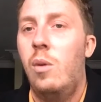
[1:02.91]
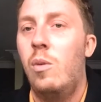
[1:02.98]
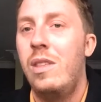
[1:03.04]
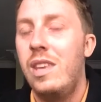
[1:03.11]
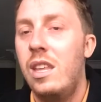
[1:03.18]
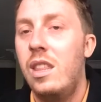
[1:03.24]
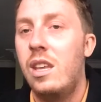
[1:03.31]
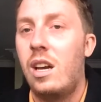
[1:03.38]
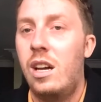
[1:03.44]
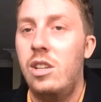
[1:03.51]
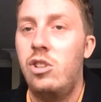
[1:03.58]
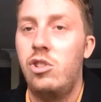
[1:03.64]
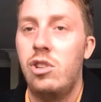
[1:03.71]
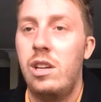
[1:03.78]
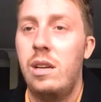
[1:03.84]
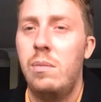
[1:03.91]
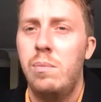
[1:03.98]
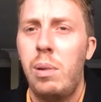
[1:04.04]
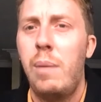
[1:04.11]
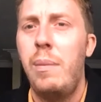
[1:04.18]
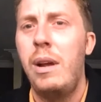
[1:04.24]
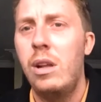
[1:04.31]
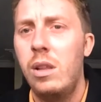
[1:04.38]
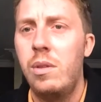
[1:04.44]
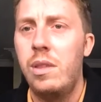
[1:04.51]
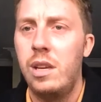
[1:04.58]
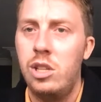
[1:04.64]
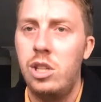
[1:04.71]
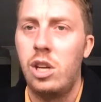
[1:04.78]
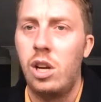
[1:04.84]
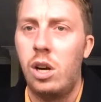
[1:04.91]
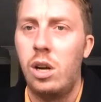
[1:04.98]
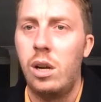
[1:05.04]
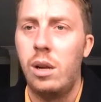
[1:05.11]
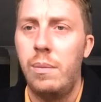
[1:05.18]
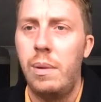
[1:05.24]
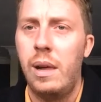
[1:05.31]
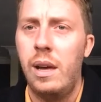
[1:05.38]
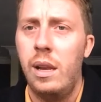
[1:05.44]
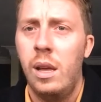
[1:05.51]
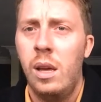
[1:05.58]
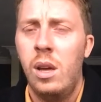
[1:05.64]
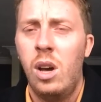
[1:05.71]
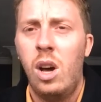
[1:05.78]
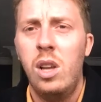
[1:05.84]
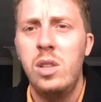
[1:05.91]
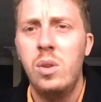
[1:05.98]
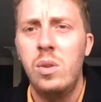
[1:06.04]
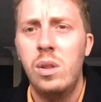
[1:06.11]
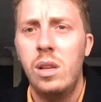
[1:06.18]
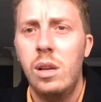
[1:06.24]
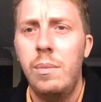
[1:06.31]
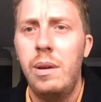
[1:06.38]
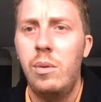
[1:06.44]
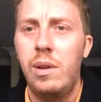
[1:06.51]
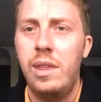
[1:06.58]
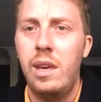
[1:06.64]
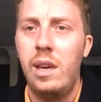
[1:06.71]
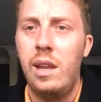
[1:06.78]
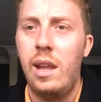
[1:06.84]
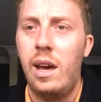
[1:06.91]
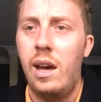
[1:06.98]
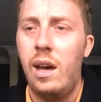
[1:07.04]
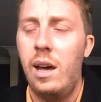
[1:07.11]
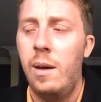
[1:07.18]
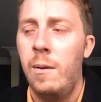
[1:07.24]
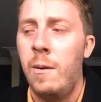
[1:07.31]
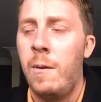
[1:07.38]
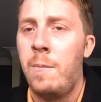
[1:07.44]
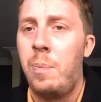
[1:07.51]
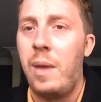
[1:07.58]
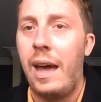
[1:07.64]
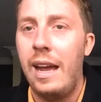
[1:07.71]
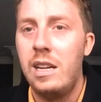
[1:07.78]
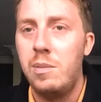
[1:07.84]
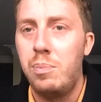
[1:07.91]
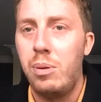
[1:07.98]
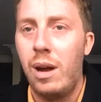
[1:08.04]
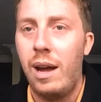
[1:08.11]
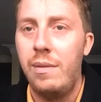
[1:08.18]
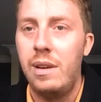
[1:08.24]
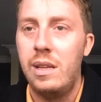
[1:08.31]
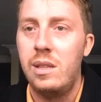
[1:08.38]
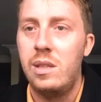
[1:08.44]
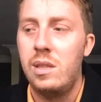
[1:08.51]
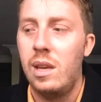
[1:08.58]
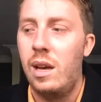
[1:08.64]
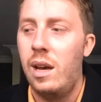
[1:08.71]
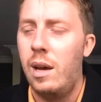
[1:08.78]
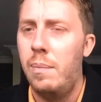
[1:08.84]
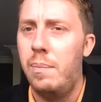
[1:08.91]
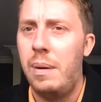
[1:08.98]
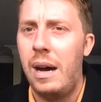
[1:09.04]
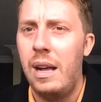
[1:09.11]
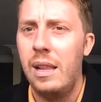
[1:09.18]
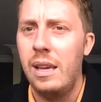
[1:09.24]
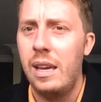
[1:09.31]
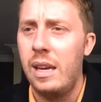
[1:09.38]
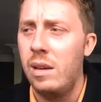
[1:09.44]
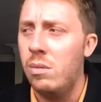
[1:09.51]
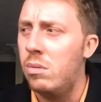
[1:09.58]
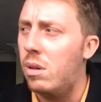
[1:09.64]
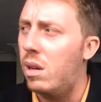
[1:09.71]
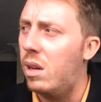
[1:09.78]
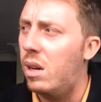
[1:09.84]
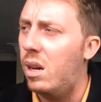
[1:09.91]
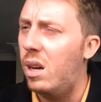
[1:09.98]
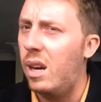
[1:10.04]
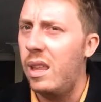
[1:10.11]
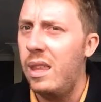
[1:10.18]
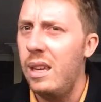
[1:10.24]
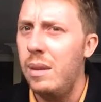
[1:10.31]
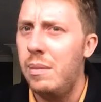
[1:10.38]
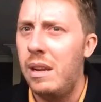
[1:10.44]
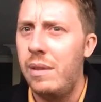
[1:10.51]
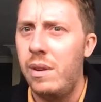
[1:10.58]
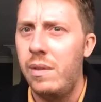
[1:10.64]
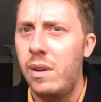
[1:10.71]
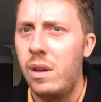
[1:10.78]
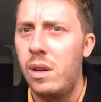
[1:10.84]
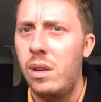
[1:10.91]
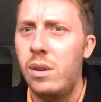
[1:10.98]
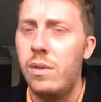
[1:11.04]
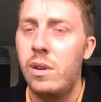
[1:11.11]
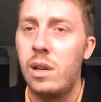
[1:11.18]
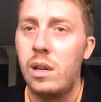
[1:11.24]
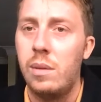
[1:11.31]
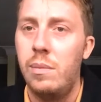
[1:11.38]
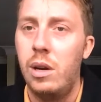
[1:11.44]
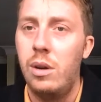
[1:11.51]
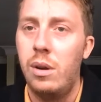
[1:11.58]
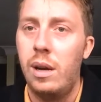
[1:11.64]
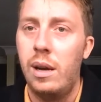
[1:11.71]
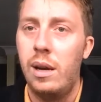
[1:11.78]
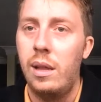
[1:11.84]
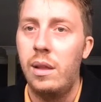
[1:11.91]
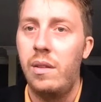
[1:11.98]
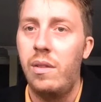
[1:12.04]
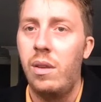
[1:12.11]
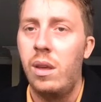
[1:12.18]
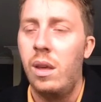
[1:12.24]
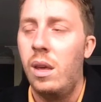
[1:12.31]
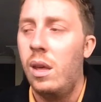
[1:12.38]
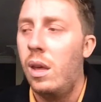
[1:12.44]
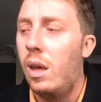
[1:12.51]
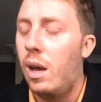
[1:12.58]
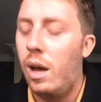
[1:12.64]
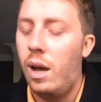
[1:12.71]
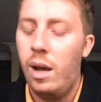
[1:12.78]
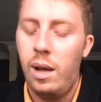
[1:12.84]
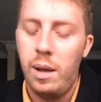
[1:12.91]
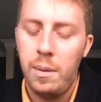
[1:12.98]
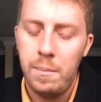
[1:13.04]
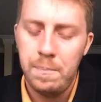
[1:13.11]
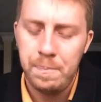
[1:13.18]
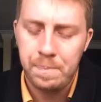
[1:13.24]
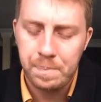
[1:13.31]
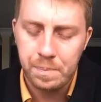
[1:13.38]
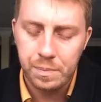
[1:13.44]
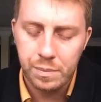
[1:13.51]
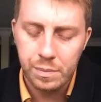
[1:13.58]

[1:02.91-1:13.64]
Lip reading: within the country, primarily within Jakarta, but also a little bit within Aceh province, Bali. I think he might have even gone over to Komodo Island.